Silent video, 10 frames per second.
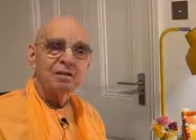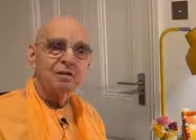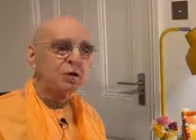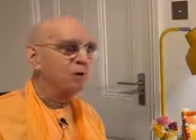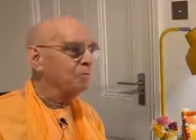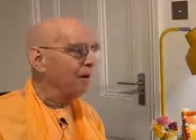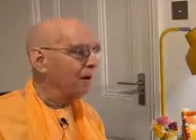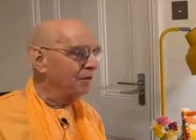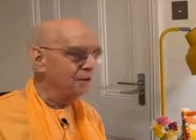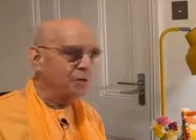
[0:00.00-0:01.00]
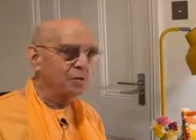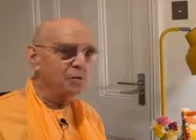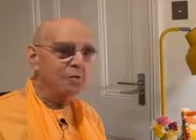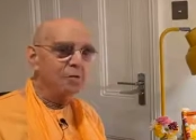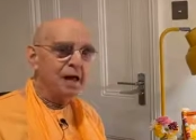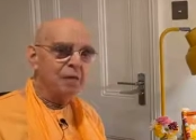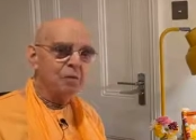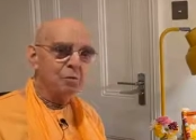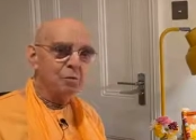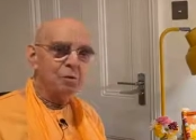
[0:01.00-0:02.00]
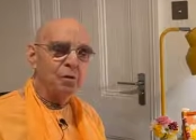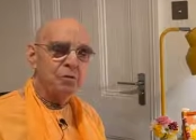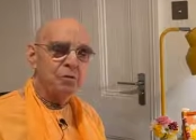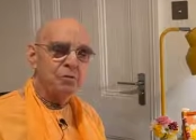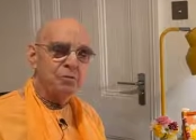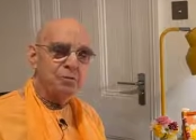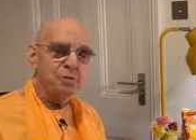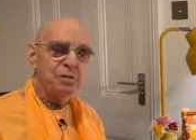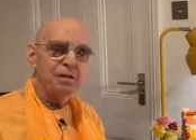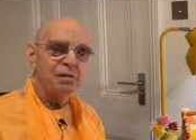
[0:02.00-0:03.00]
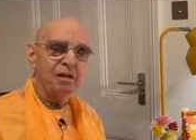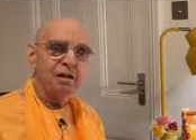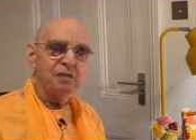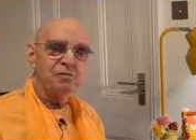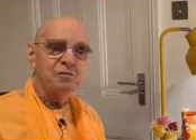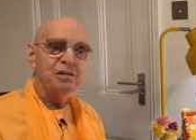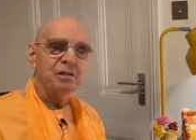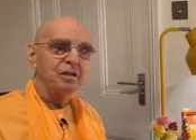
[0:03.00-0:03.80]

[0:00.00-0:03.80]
Look around, look through at the world through this knowledge,